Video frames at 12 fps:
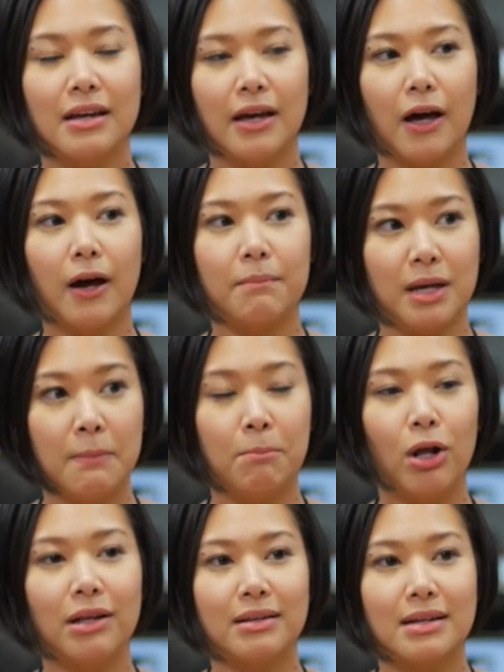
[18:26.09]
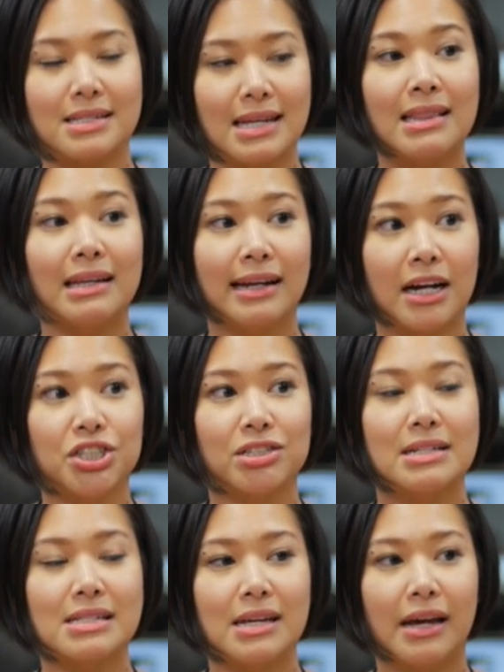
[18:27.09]
um, in politics in the national
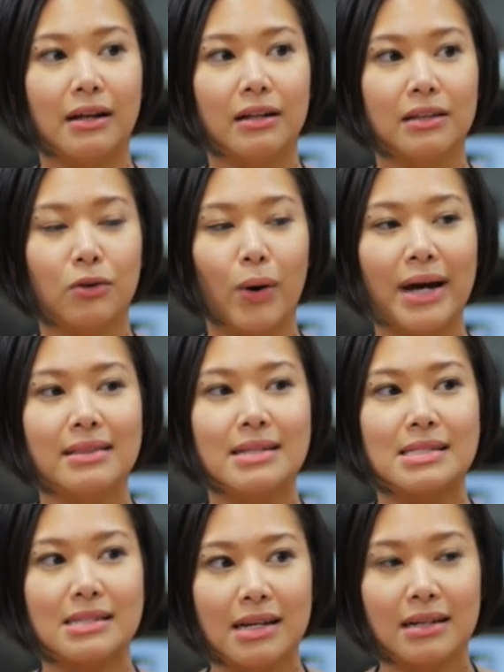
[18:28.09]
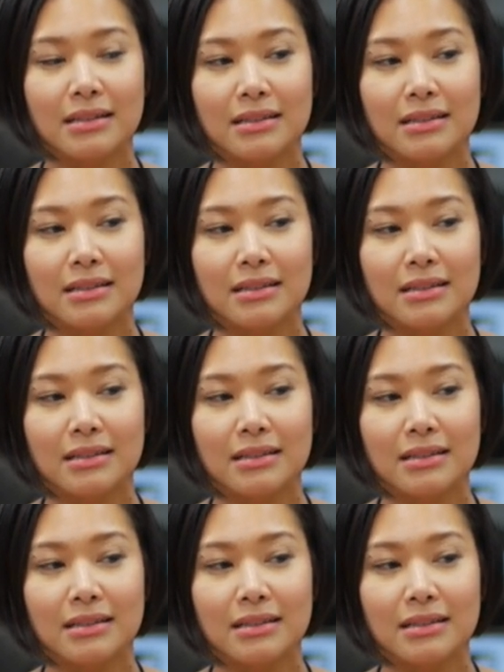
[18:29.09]
scale, mm-hmm. quite distinct